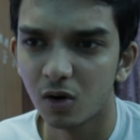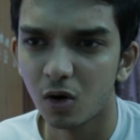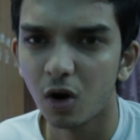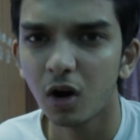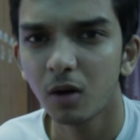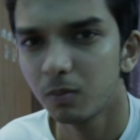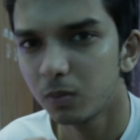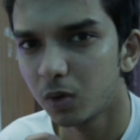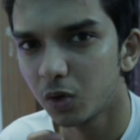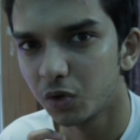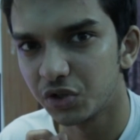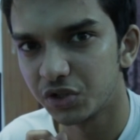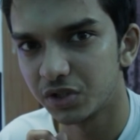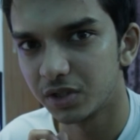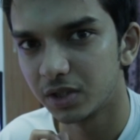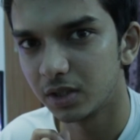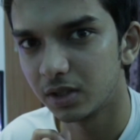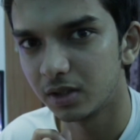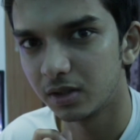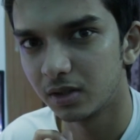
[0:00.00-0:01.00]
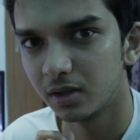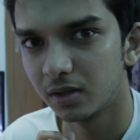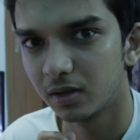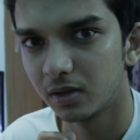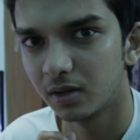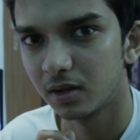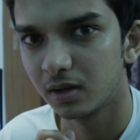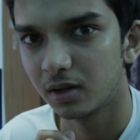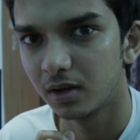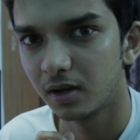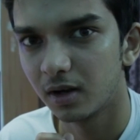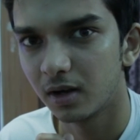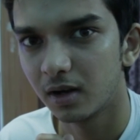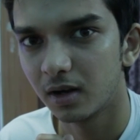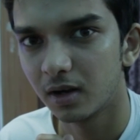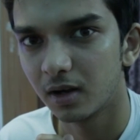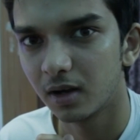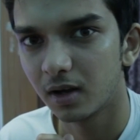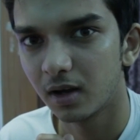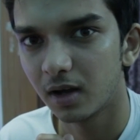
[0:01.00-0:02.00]
or bluish tint.
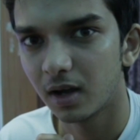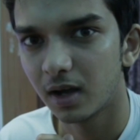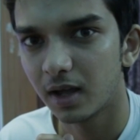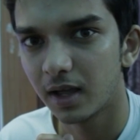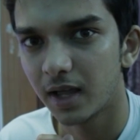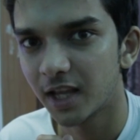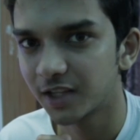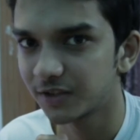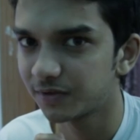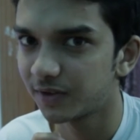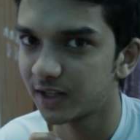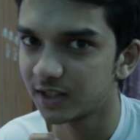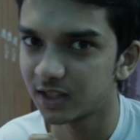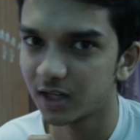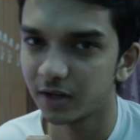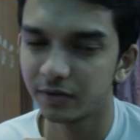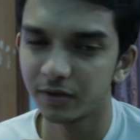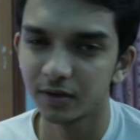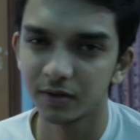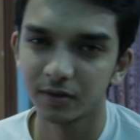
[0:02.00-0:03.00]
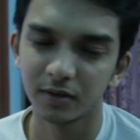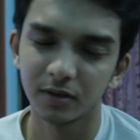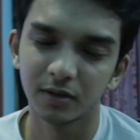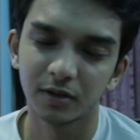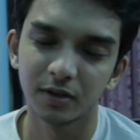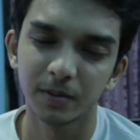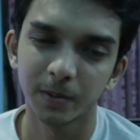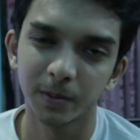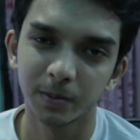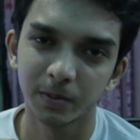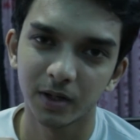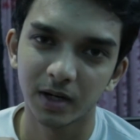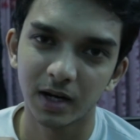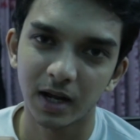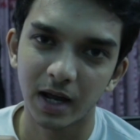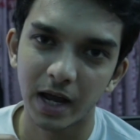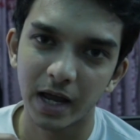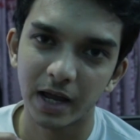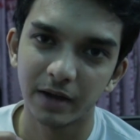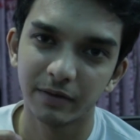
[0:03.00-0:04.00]
As far as I remember,
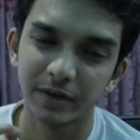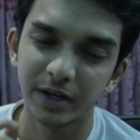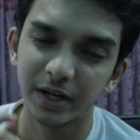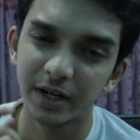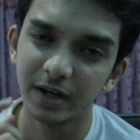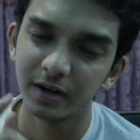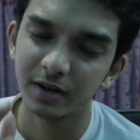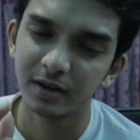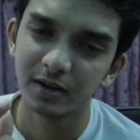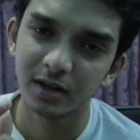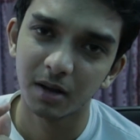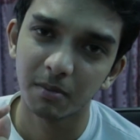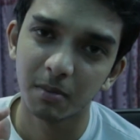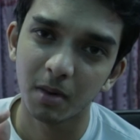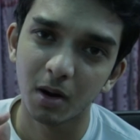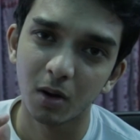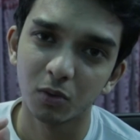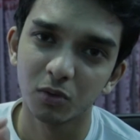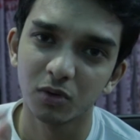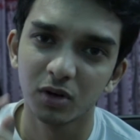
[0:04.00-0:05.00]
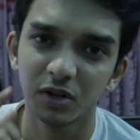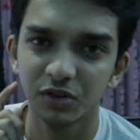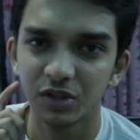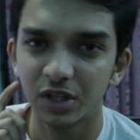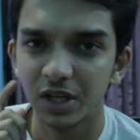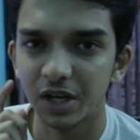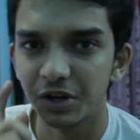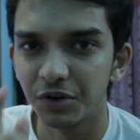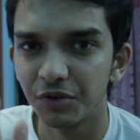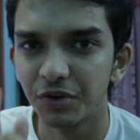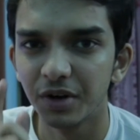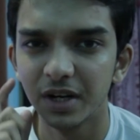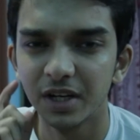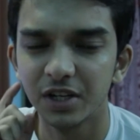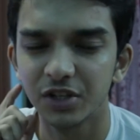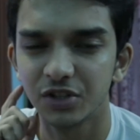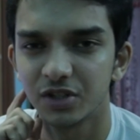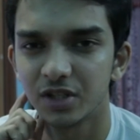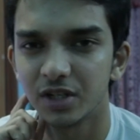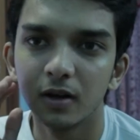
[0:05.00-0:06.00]
I have heard about the
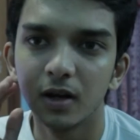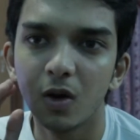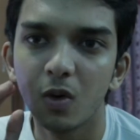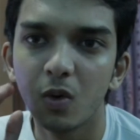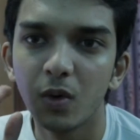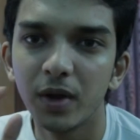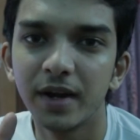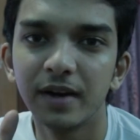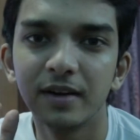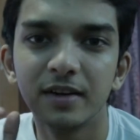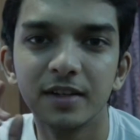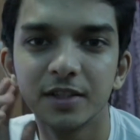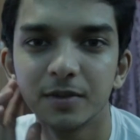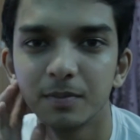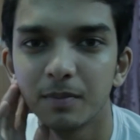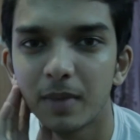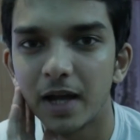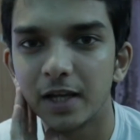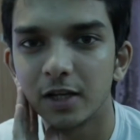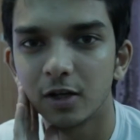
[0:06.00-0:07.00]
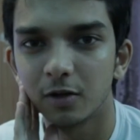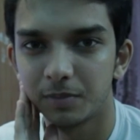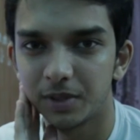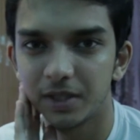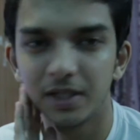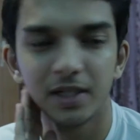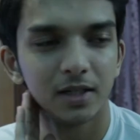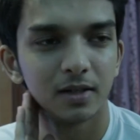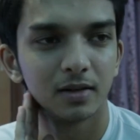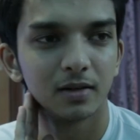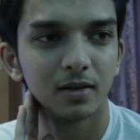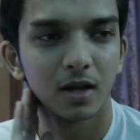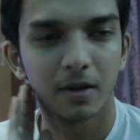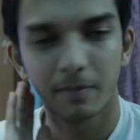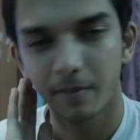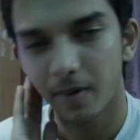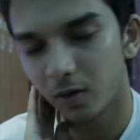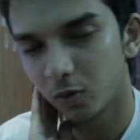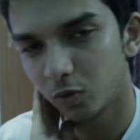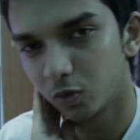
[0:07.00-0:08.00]
greenish tint. Now here is my opinion
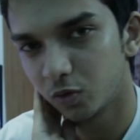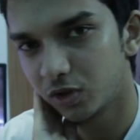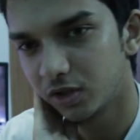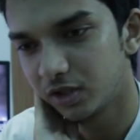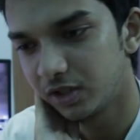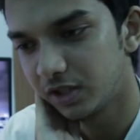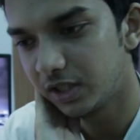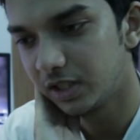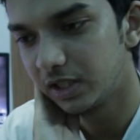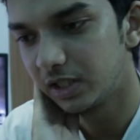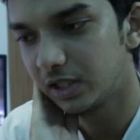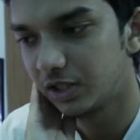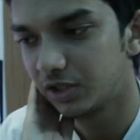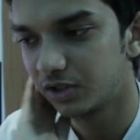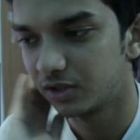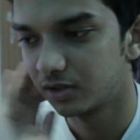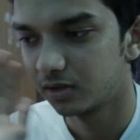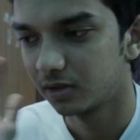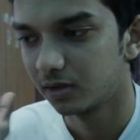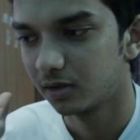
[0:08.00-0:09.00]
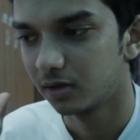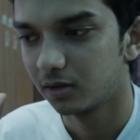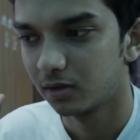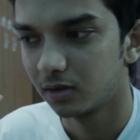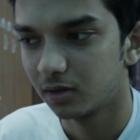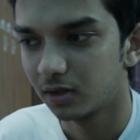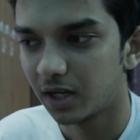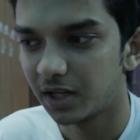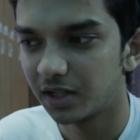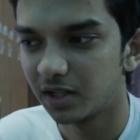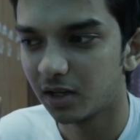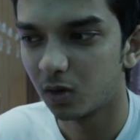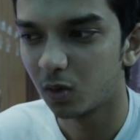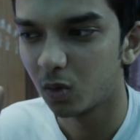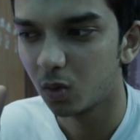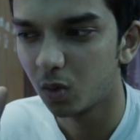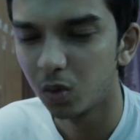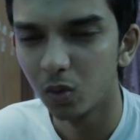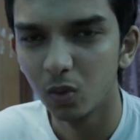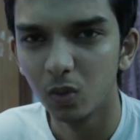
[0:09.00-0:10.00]
about this kind of
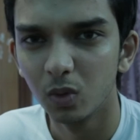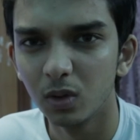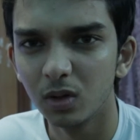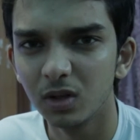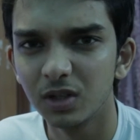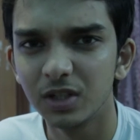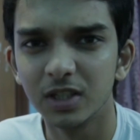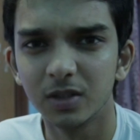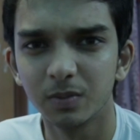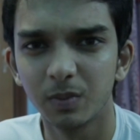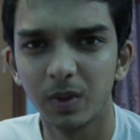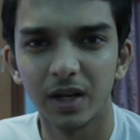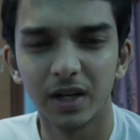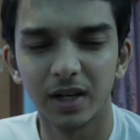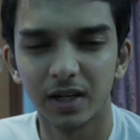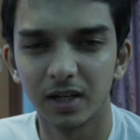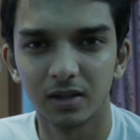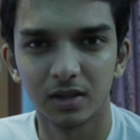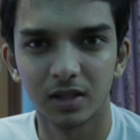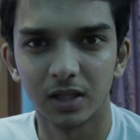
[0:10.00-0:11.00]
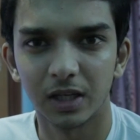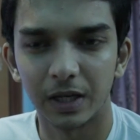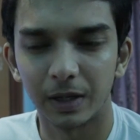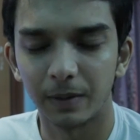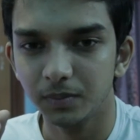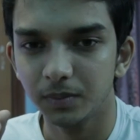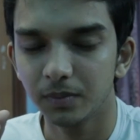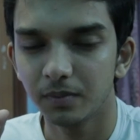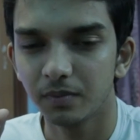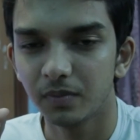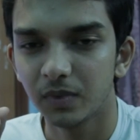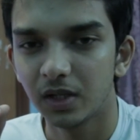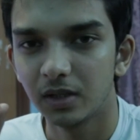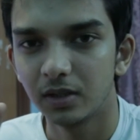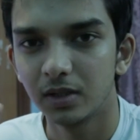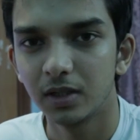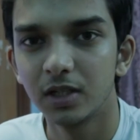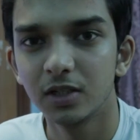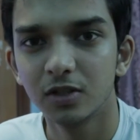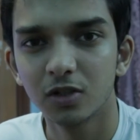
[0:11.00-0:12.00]
cool display kind of thing.
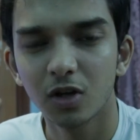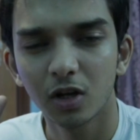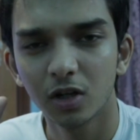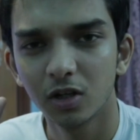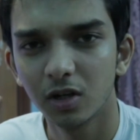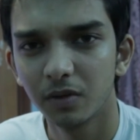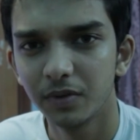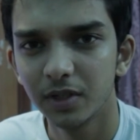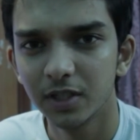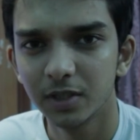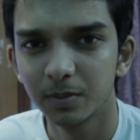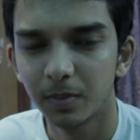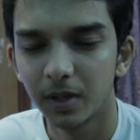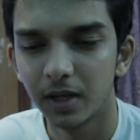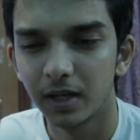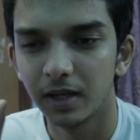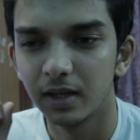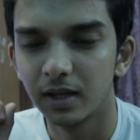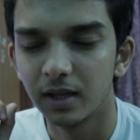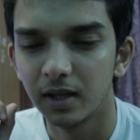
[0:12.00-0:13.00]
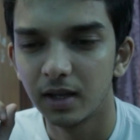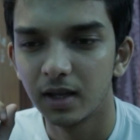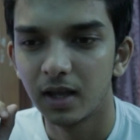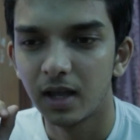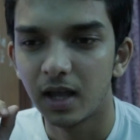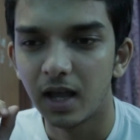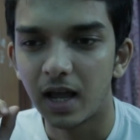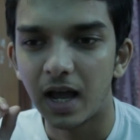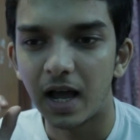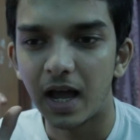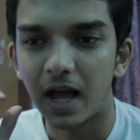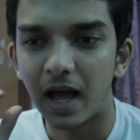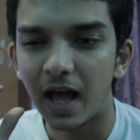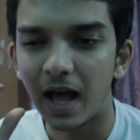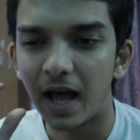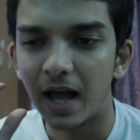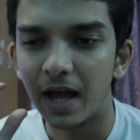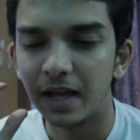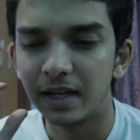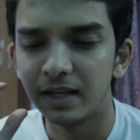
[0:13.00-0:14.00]
In talking of display,
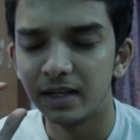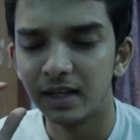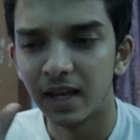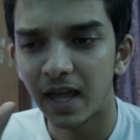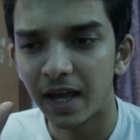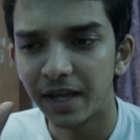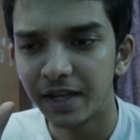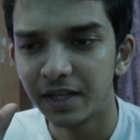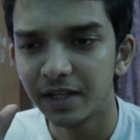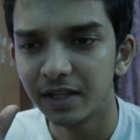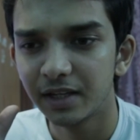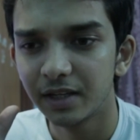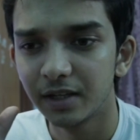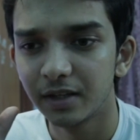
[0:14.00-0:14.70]
I like